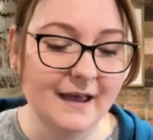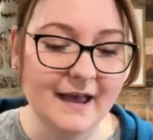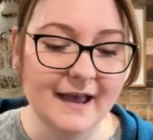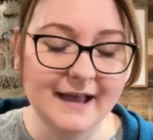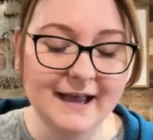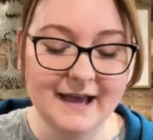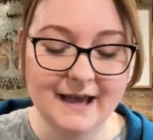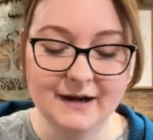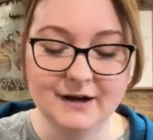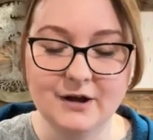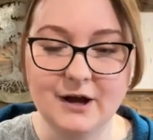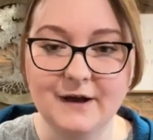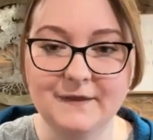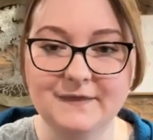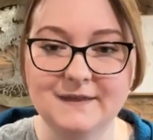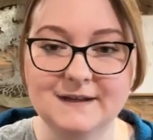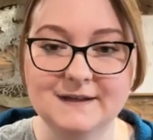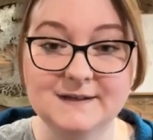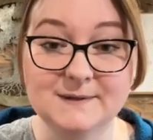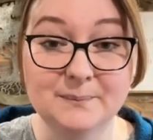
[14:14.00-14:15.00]
I had
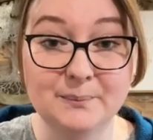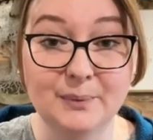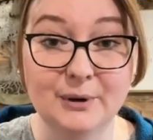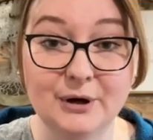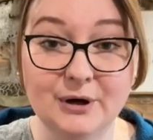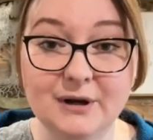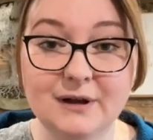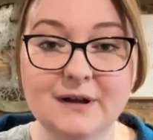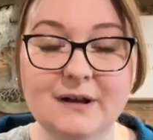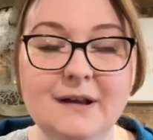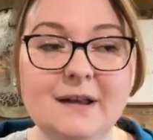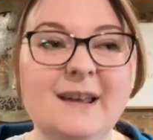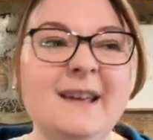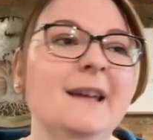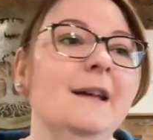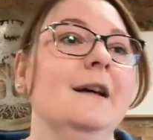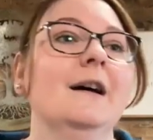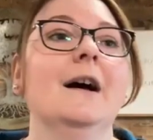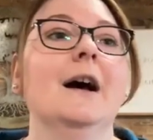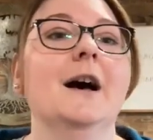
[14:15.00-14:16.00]
got this book.
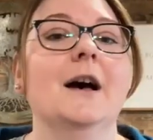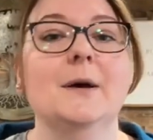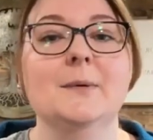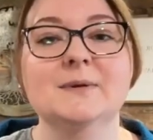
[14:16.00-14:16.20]
Uh,